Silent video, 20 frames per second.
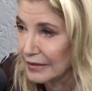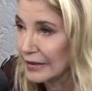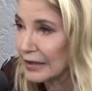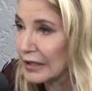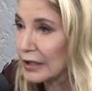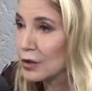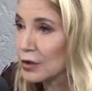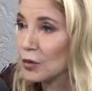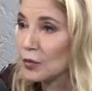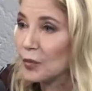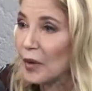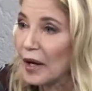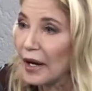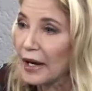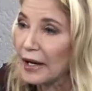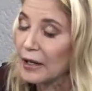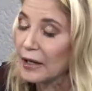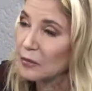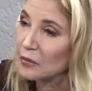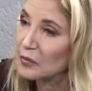either
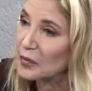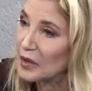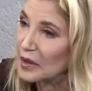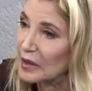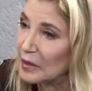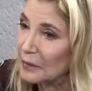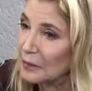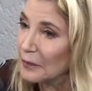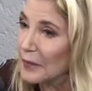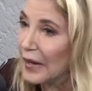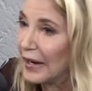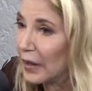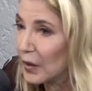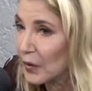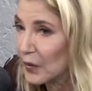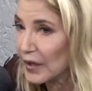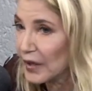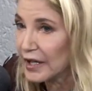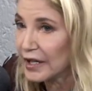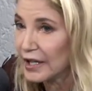by being
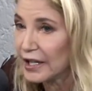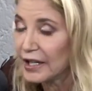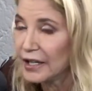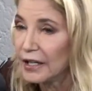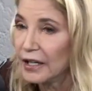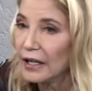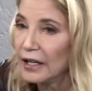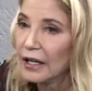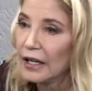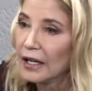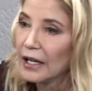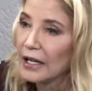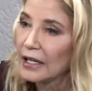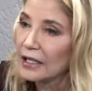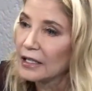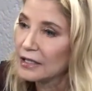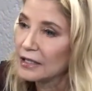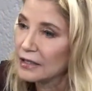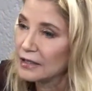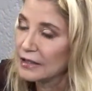married,
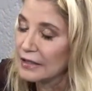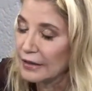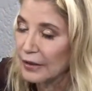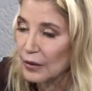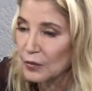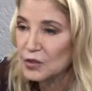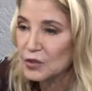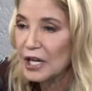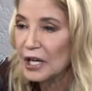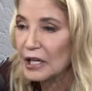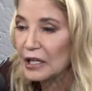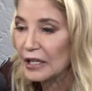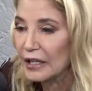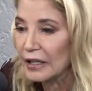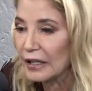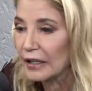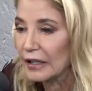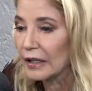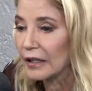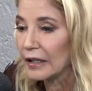
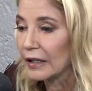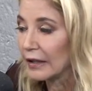taking,